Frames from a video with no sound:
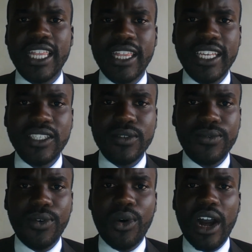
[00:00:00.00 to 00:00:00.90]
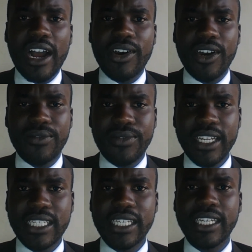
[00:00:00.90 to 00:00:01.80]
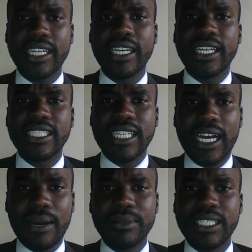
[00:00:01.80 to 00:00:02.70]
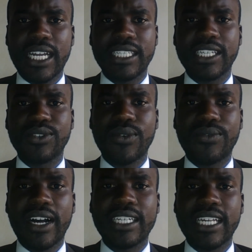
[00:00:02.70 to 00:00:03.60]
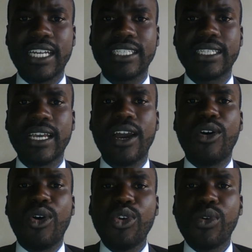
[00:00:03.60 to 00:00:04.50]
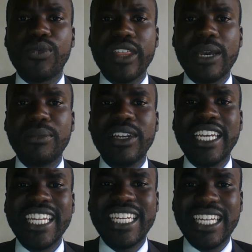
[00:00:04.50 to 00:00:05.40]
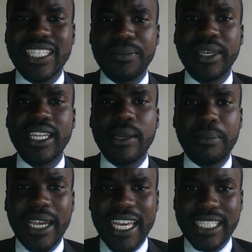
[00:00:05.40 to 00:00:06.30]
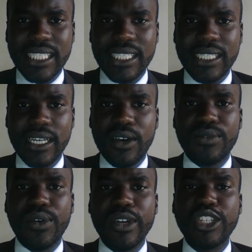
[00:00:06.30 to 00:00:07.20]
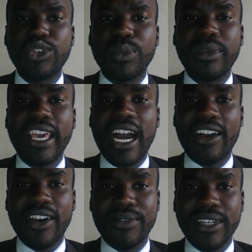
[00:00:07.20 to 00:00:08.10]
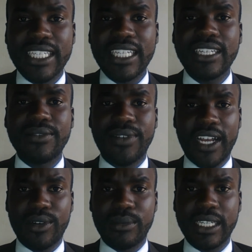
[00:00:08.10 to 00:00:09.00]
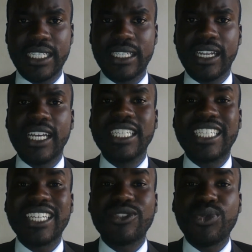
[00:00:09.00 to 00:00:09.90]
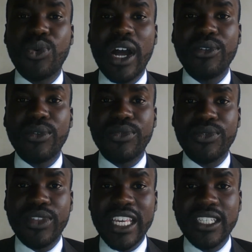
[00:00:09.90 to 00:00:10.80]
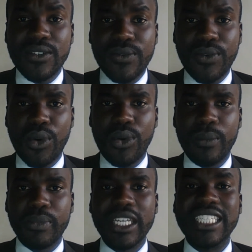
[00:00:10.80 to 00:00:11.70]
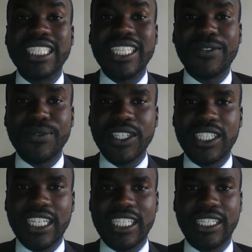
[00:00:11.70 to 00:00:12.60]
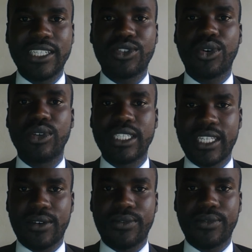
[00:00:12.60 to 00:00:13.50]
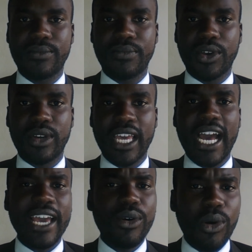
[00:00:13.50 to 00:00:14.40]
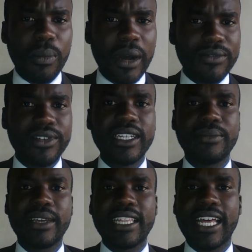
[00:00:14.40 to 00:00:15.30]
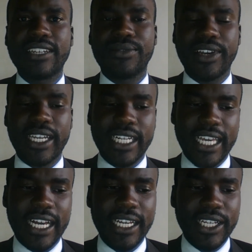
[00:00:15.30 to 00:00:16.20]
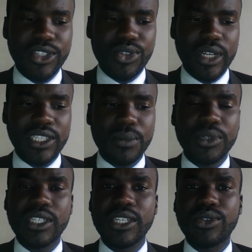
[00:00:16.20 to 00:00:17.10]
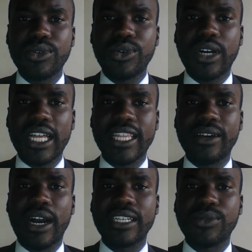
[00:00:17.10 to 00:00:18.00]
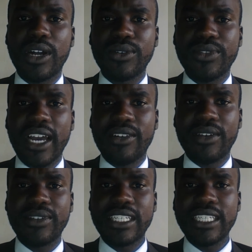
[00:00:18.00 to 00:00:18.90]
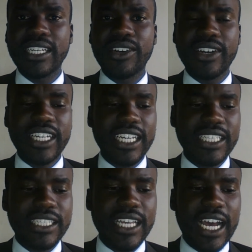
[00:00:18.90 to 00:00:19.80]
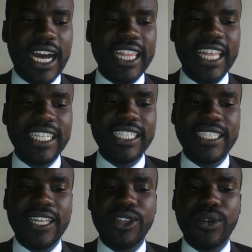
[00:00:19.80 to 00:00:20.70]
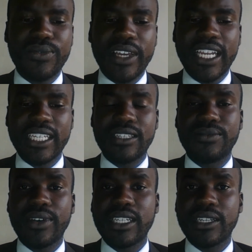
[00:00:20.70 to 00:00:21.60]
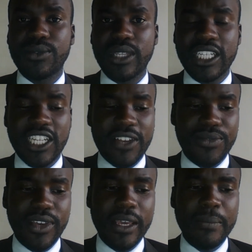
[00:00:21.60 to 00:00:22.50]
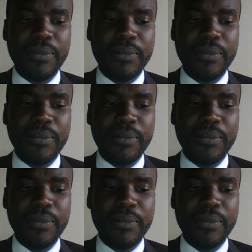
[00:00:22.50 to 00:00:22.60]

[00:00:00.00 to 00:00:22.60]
These 4 aggravating circumstances or factors, all of them needn't be in a place for it to be aggravated defilement. Just one of these 4 is sufficient in its own self. Okay, I hope I've really made that very clear. So let's proceed to look at one of the aggravating ingredients, and that is that the offender is infected with HIV.